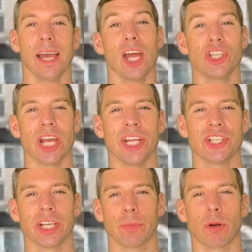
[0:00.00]

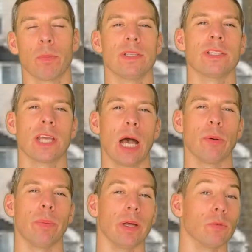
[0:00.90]
Changing a property's curb
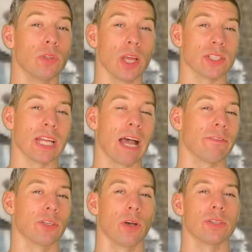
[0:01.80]
appeal doesn't have to
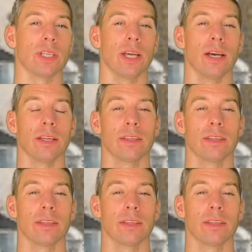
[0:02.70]
cost the earth.